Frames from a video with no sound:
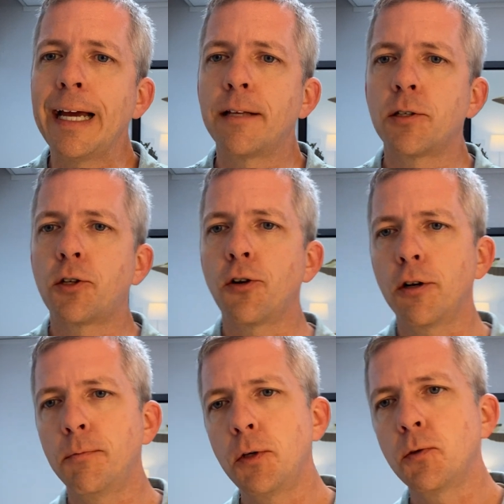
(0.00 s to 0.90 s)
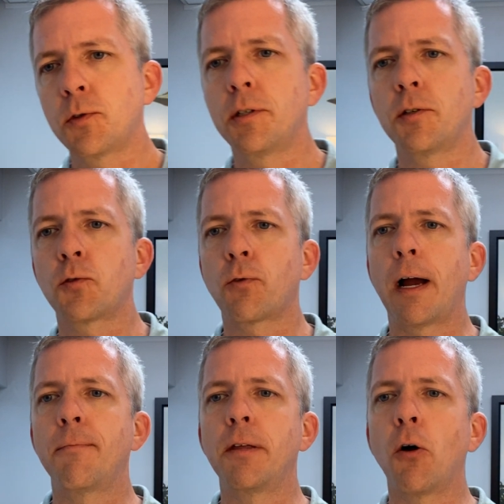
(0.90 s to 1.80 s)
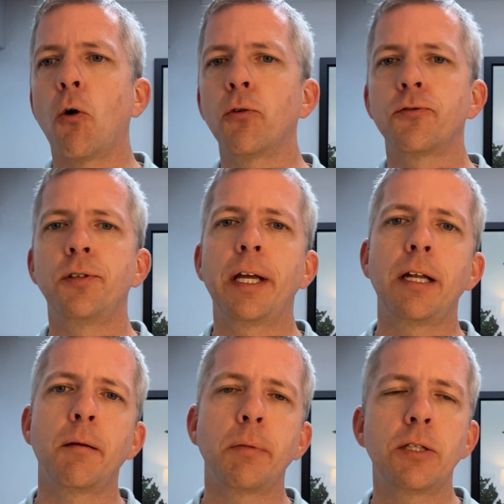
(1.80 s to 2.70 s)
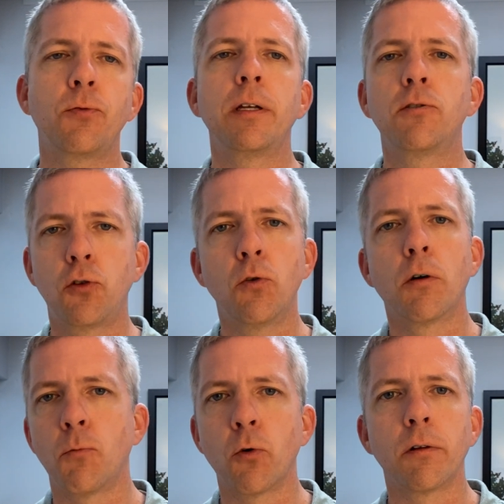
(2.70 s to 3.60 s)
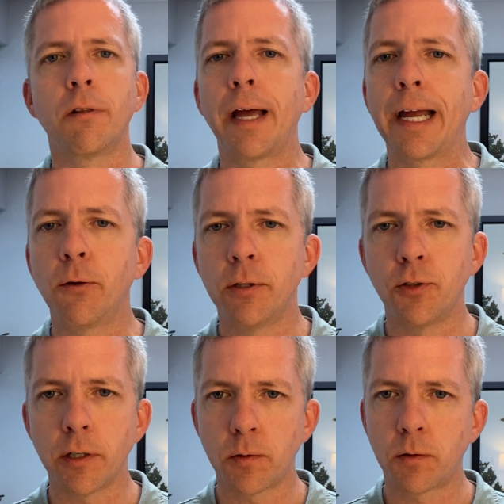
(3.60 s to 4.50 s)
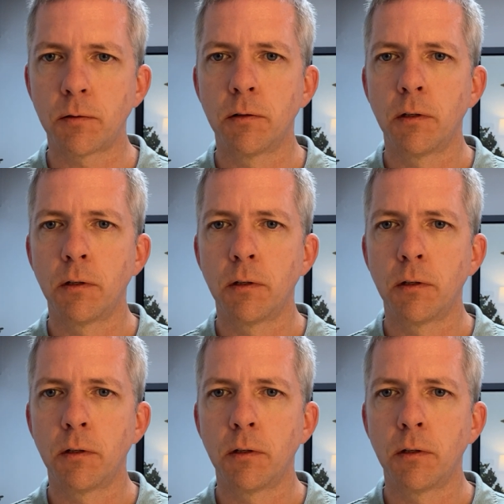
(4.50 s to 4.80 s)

It's a term used to describe the alternating between two or more languages.